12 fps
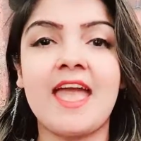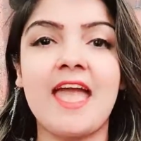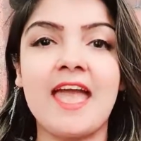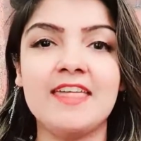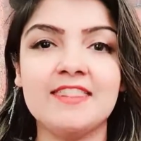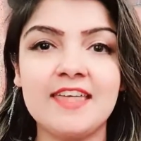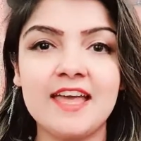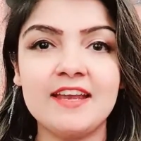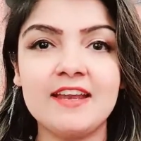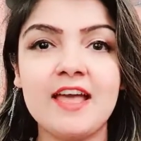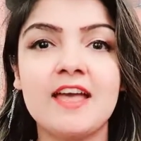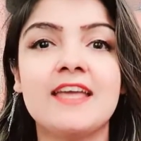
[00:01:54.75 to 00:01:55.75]
And
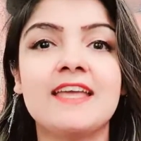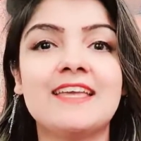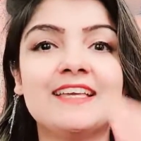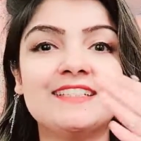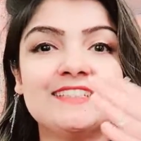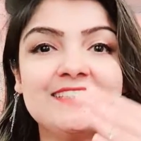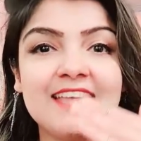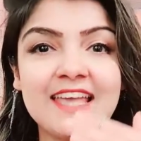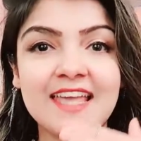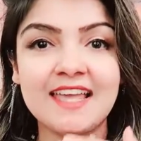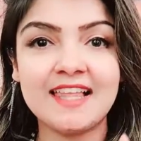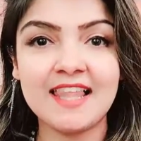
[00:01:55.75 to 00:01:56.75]
then
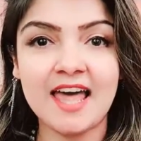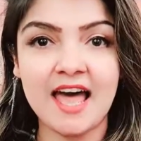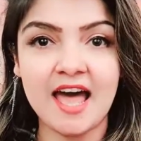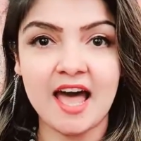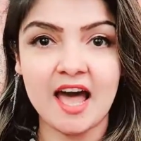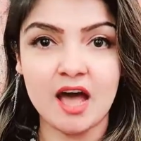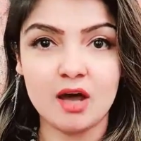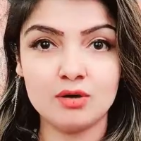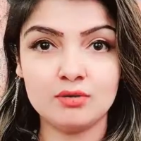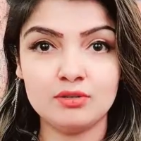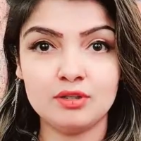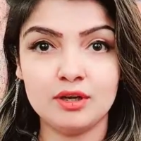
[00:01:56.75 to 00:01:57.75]
exhale
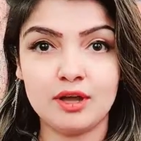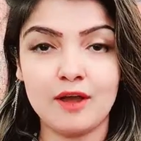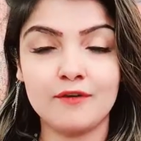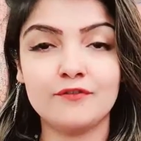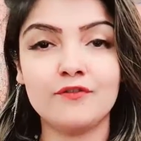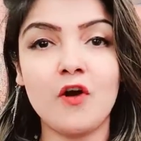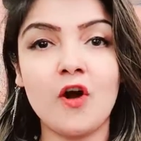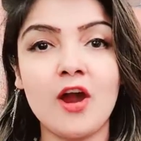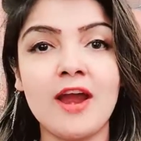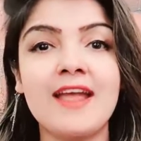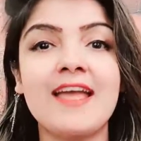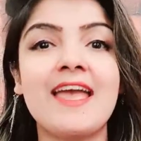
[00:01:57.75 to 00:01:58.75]
out
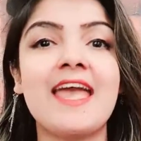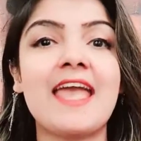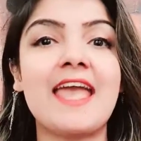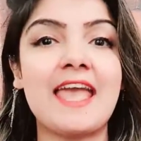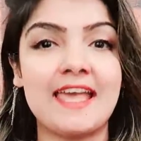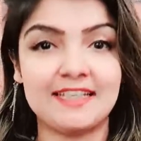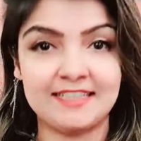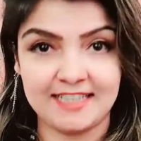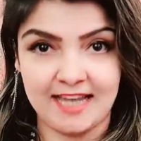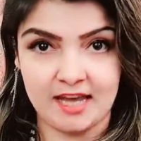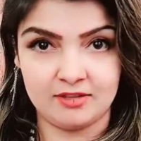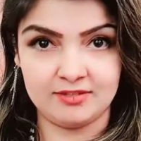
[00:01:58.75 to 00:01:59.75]
for 8
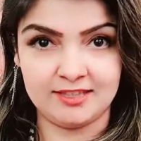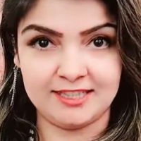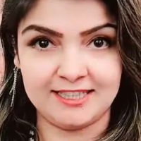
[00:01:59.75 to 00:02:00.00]
counts.